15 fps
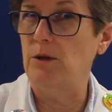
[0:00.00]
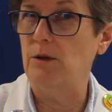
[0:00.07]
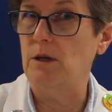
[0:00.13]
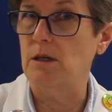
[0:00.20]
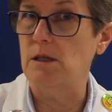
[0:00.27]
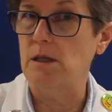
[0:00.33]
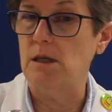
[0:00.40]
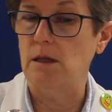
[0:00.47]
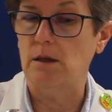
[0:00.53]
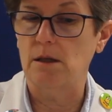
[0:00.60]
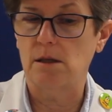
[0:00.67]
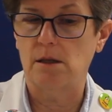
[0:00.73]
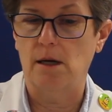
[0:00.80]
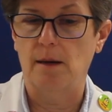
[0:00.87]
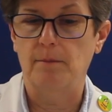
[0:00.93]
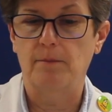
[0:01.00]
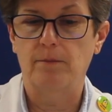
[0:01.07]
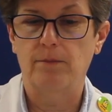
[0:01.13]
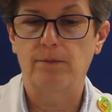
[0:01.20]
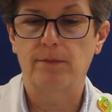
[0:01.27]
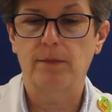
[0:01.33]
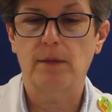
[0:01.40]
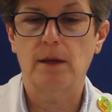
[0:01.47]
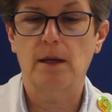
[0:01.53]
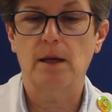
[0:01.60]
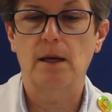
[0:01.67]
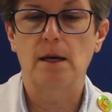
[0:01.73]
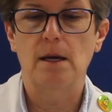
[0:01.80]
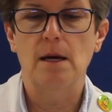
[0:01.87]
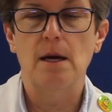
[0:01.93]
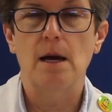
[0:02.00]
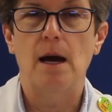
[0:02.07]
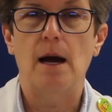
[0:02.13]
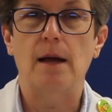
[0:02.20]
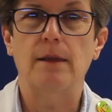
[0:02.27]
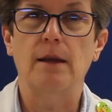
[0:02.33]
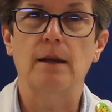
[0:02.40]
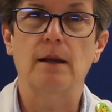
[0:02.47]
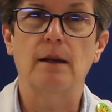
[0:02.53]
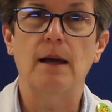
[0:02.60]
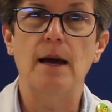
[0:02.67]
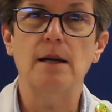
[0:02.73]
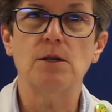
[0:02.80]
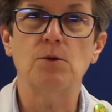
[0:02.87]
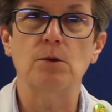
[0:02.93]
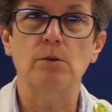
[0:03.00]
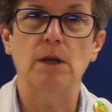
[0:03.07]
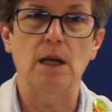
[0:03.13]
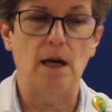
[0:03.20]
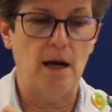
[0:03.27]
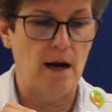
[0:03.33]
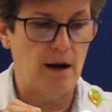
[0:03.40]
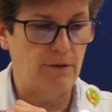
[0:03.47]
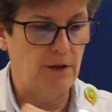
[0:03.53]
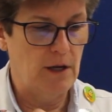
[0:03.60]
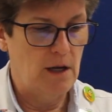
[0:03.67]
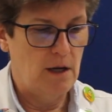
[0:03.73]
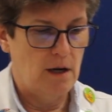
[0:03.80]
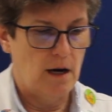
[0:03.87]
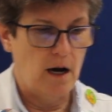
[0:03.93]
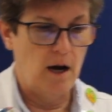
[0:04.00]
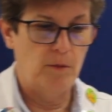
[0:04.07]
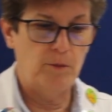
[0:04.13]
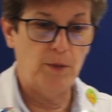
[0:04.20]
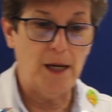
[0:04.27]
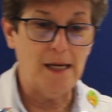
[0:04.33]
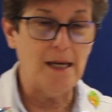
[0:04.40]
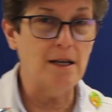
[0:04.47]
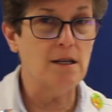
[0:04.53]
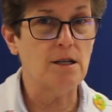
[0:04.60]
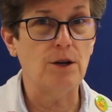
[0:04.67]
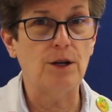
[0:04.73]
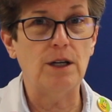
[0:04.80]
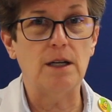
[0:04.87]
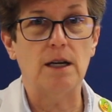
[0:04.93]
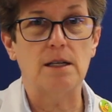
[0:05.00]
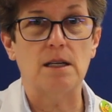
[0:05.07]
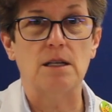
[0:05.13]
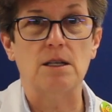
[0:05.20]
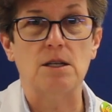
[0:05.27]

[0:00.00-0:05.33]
you can see it this time. And then the last one we have, baking soda doesn't